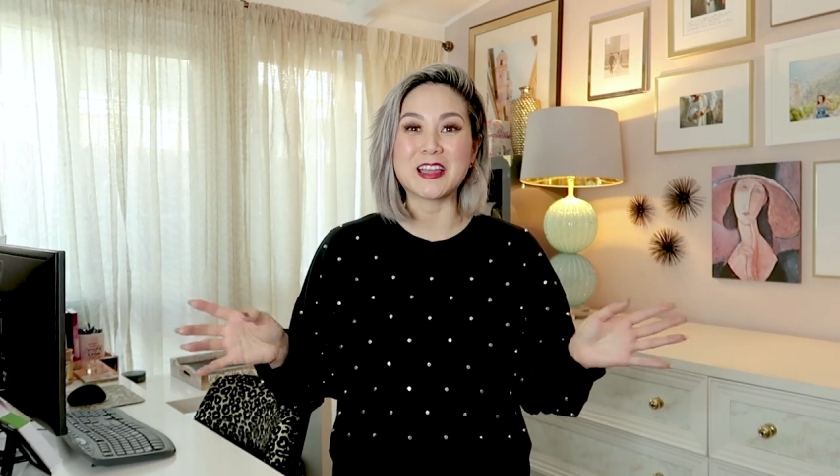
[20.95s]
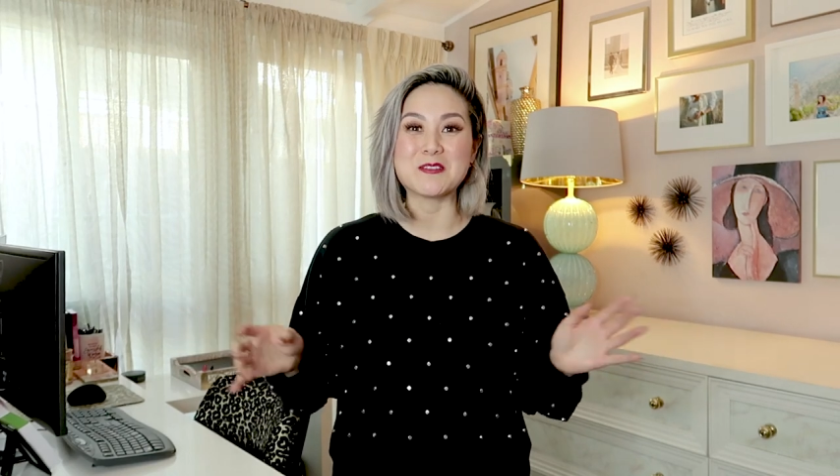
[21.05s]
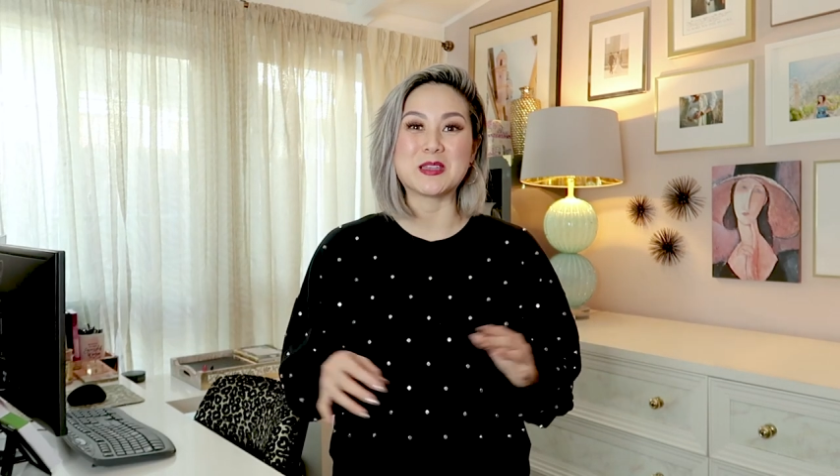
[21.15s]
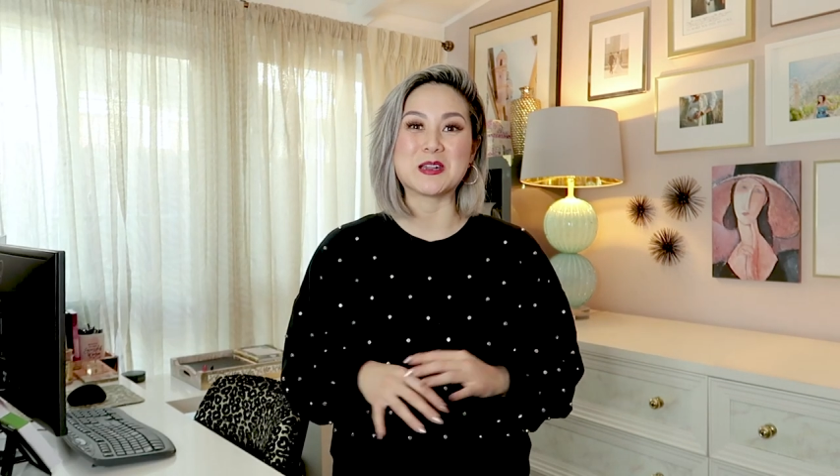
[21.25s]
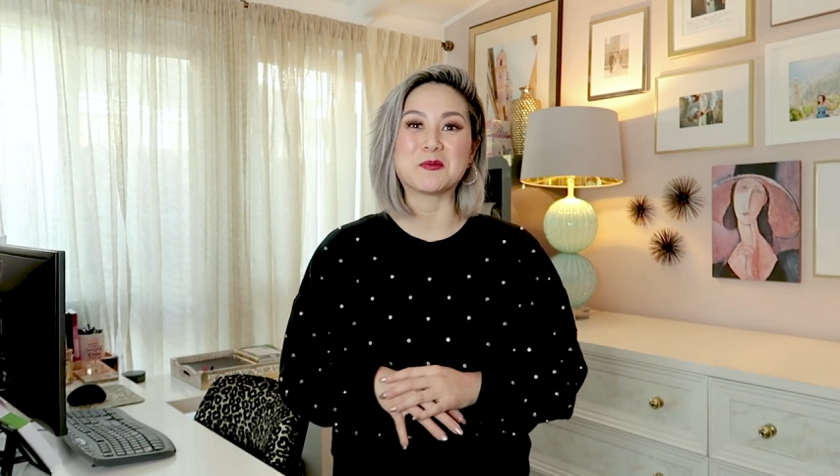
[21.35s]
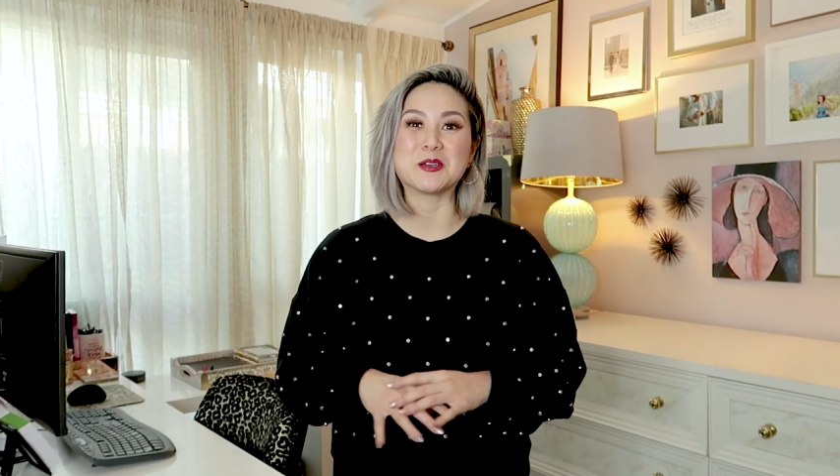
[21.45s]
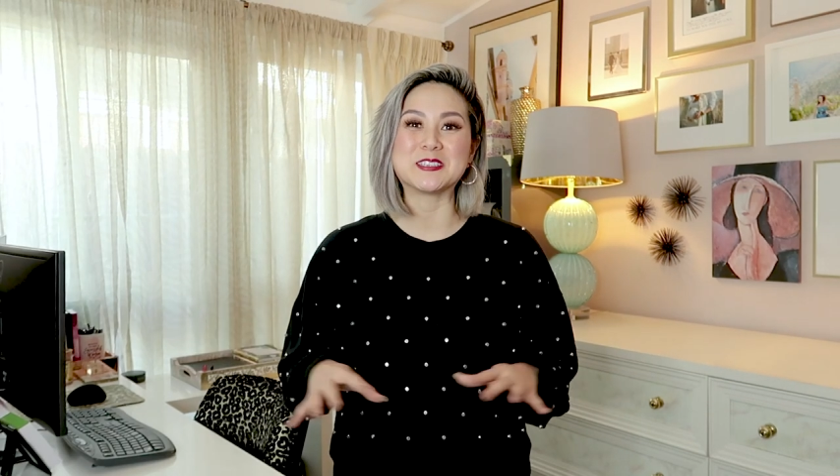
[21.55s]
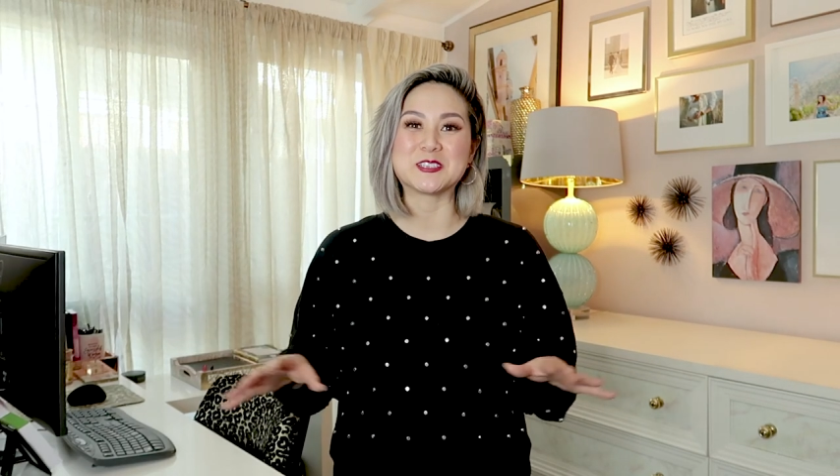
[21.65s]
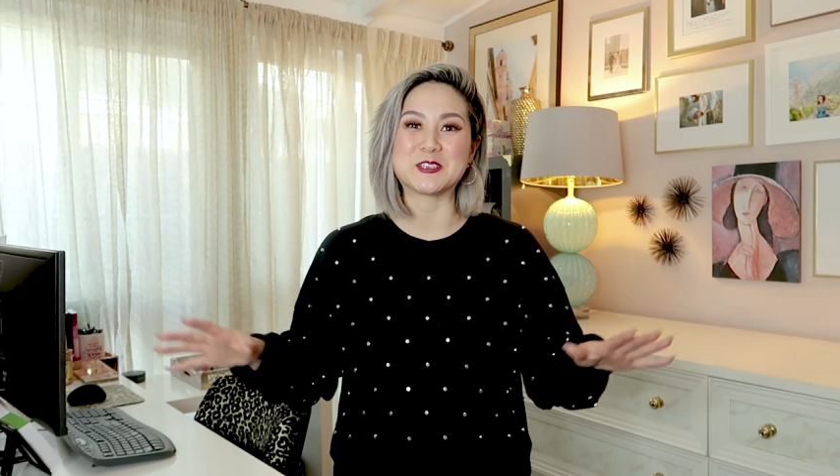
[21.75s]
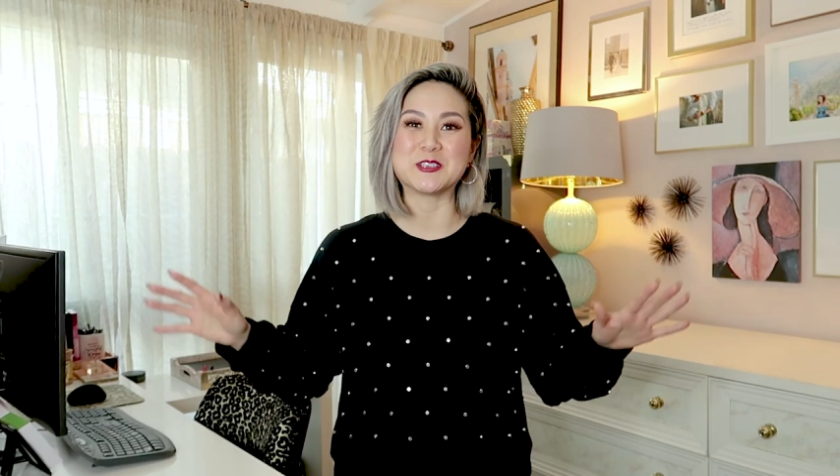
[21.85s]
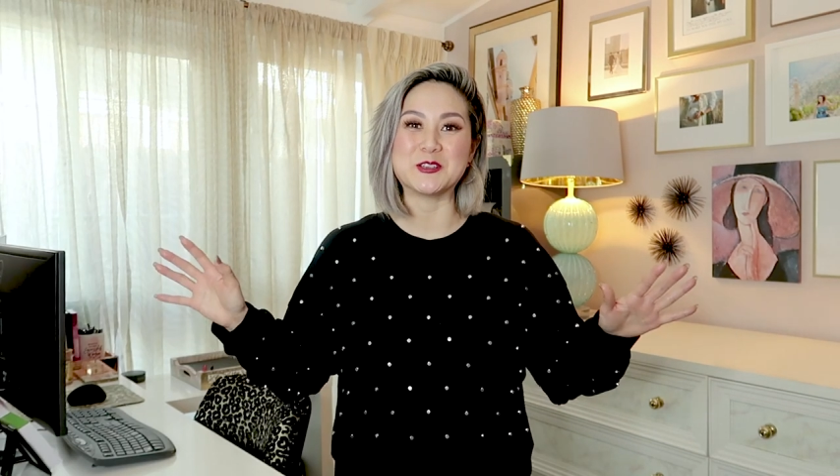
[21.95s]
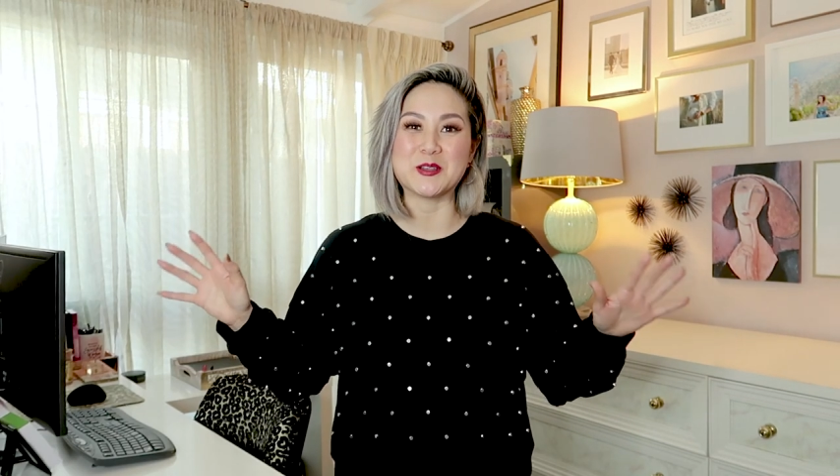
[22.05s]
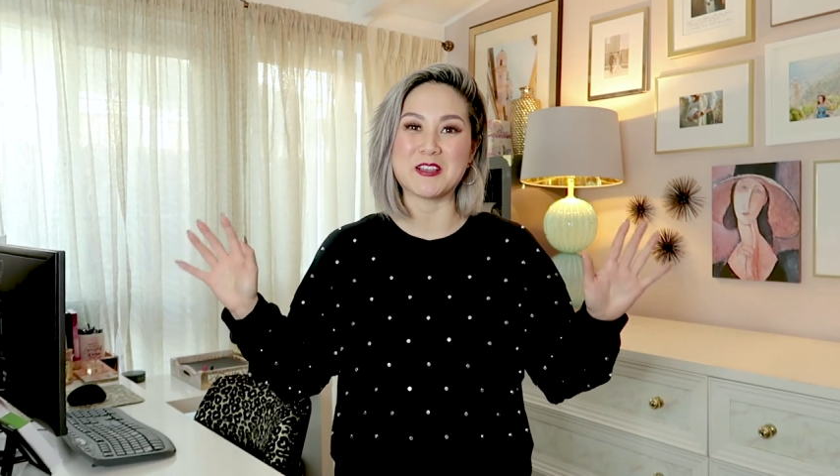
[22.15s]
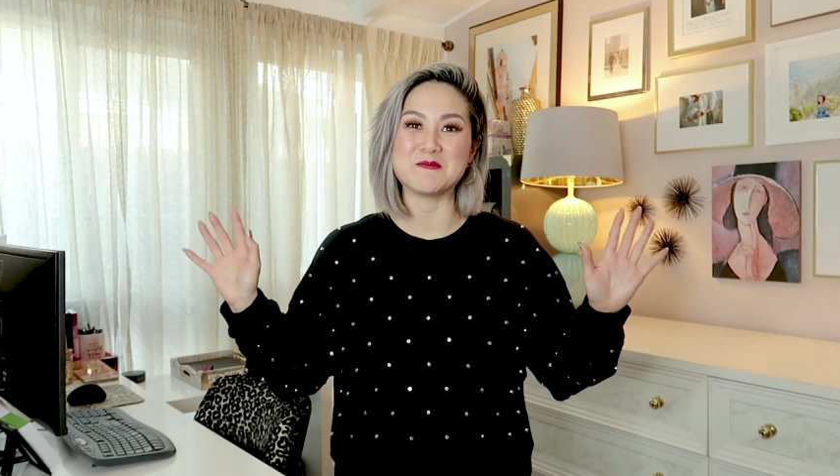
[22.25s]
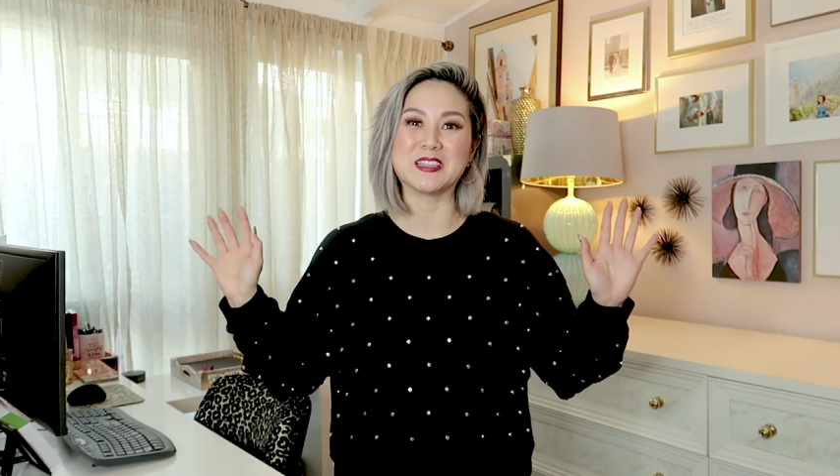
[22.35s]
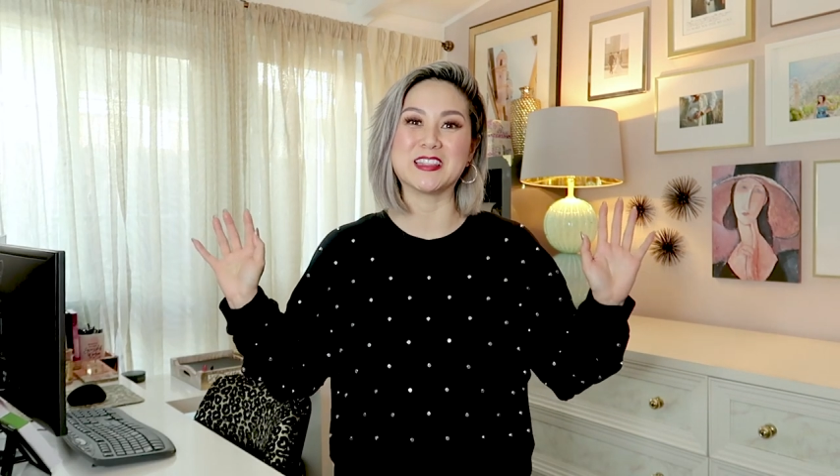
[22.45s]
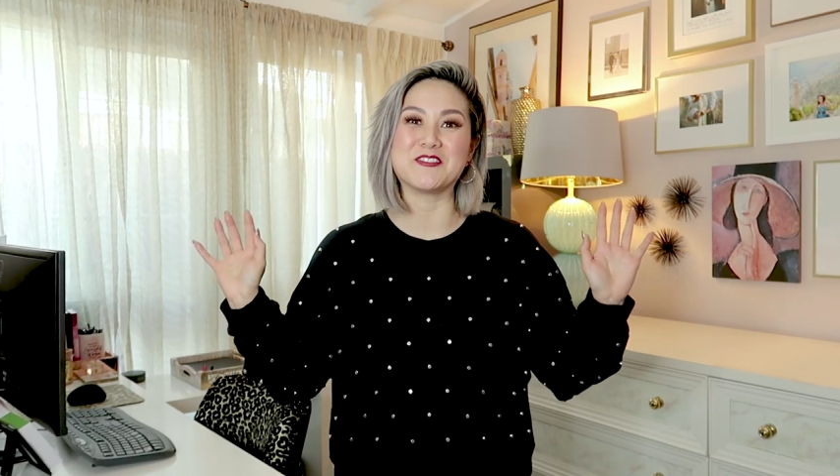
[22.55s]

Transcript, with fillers: I mean, I'm pretty sure you have been